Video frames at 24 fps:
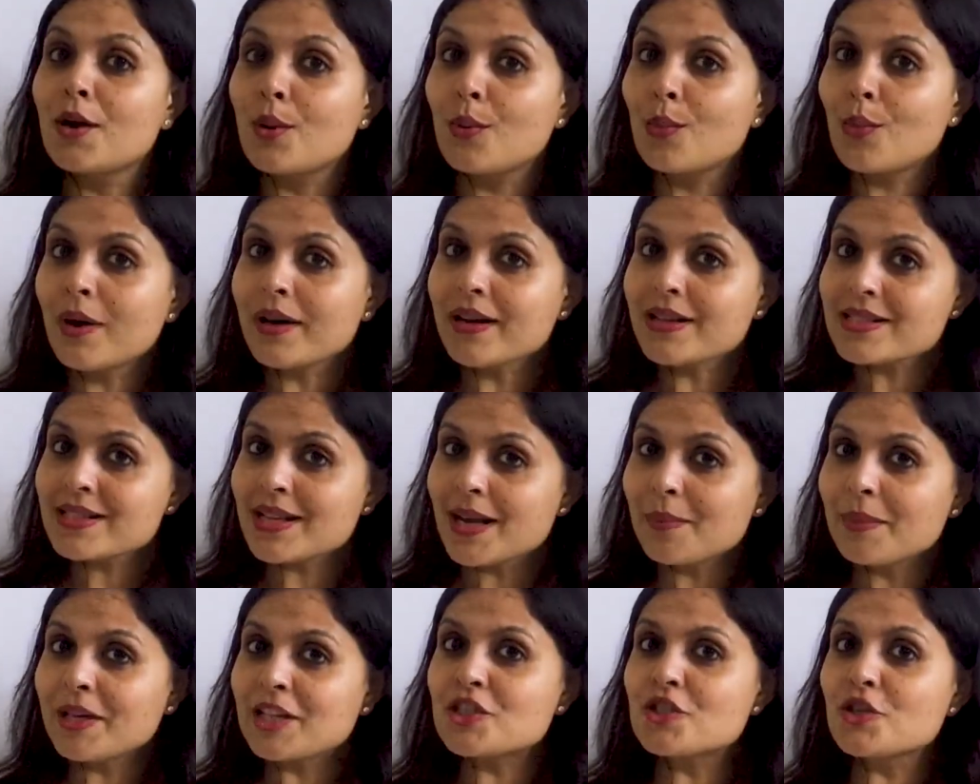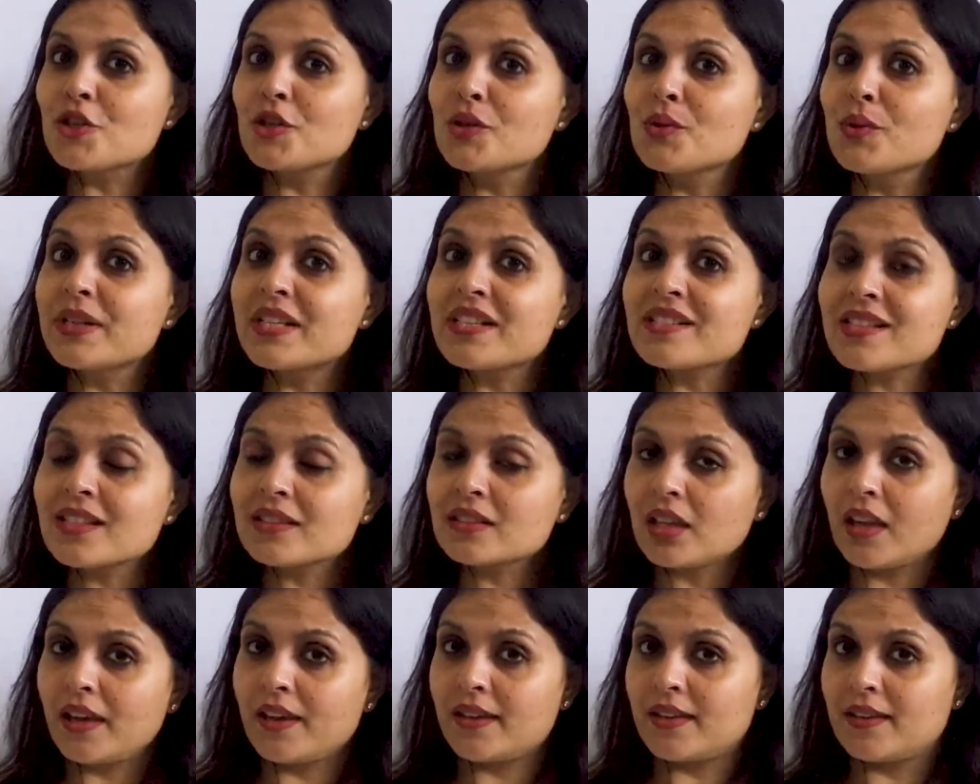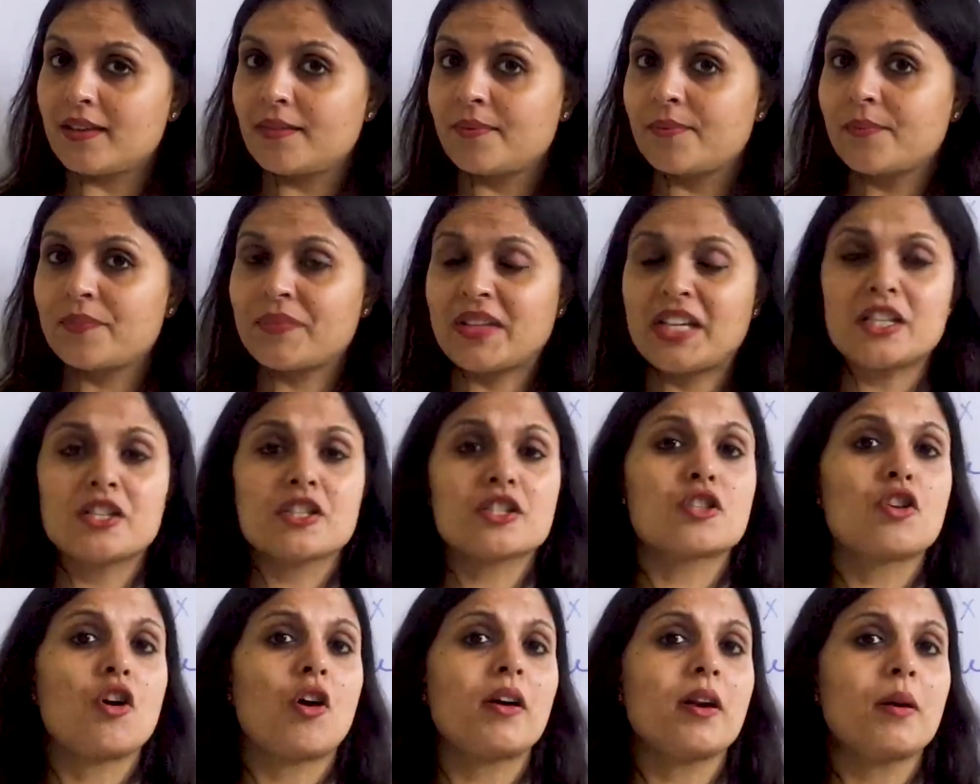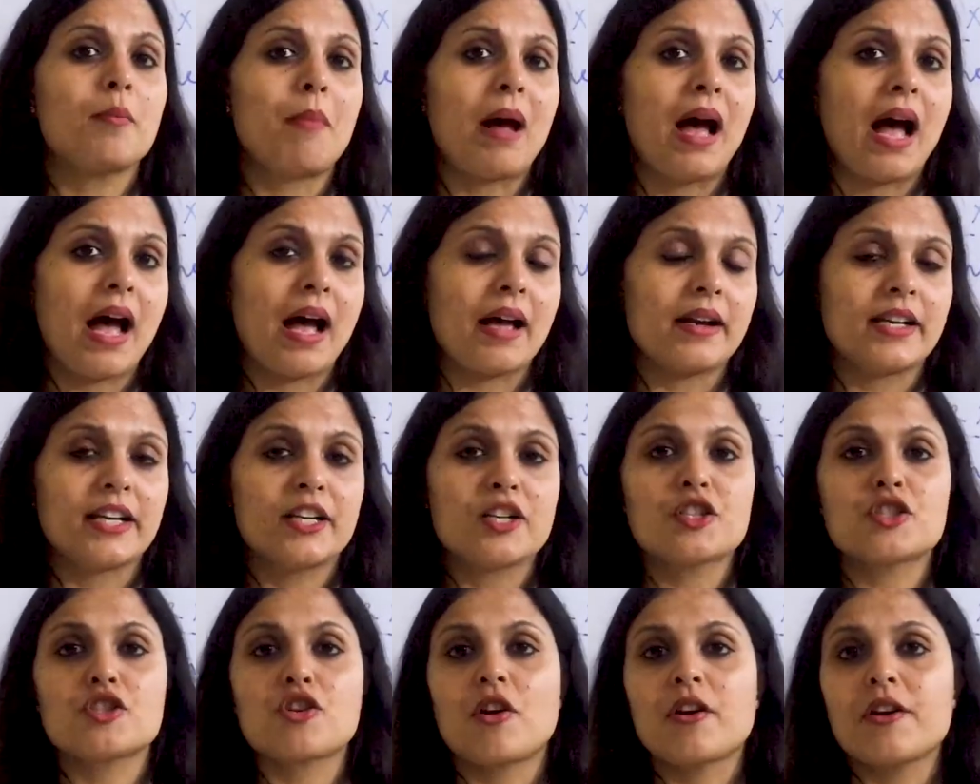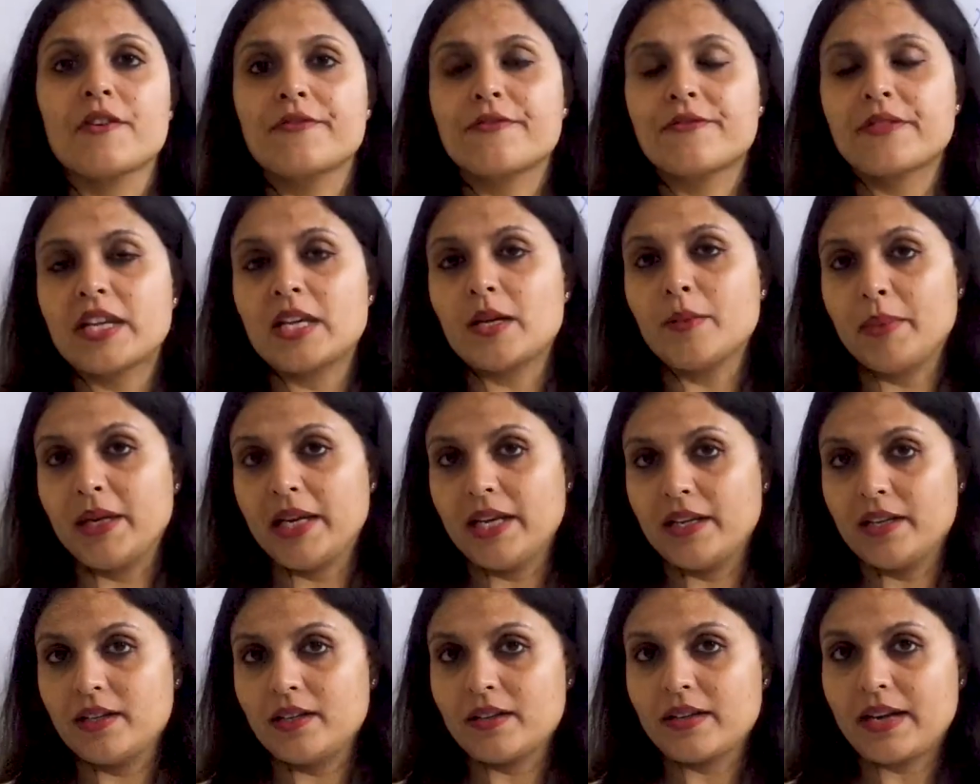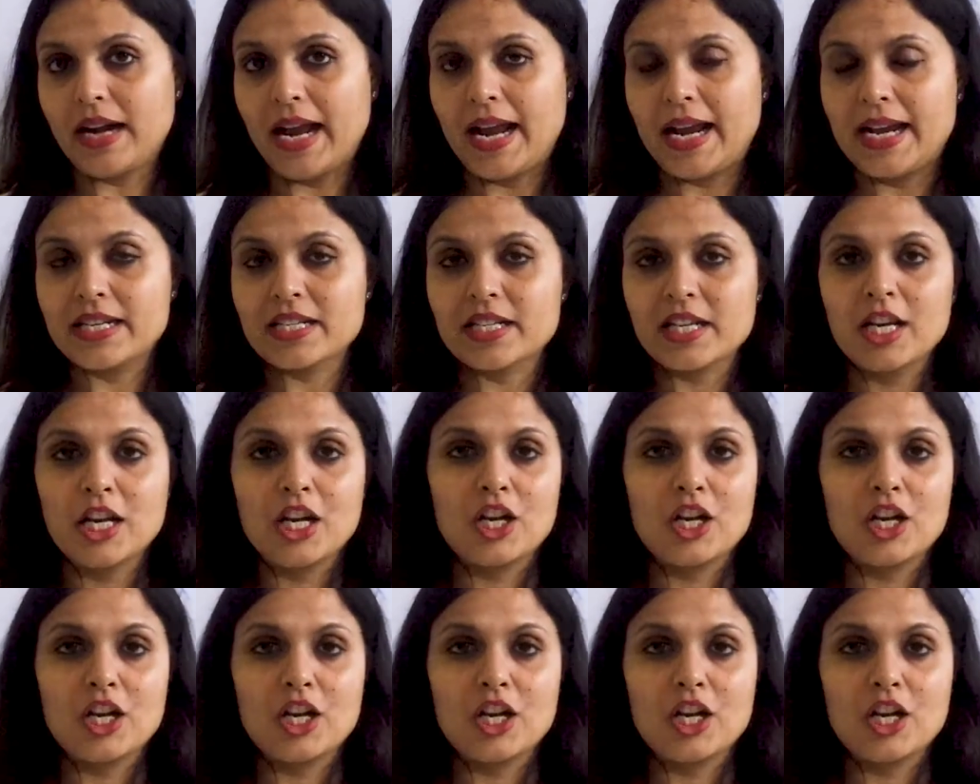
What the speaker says: What is coming to you? It is a thing. It is not a man. It is not a female, right?